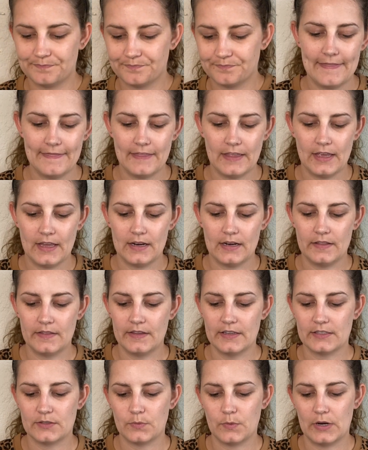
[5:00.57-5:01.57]
And then
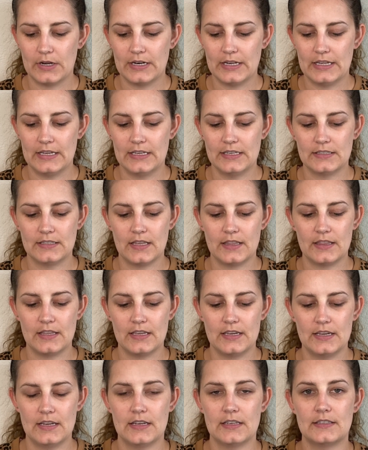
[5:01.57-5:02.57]
this one is
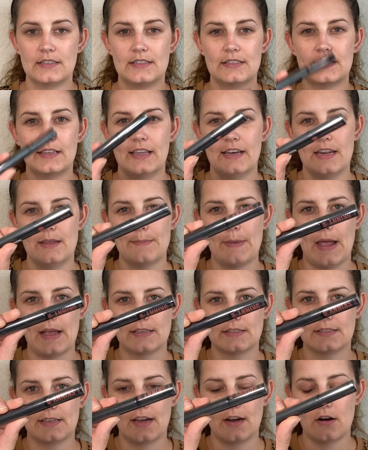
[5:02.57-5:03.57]
the Skinny
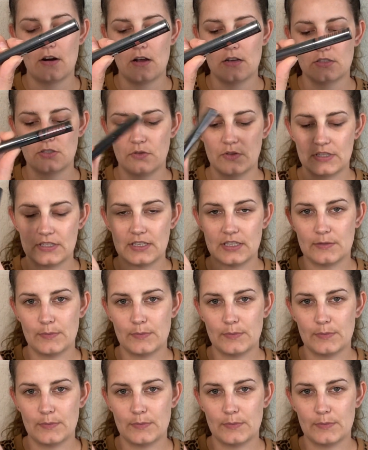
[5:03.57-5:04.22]
Mascara. So this is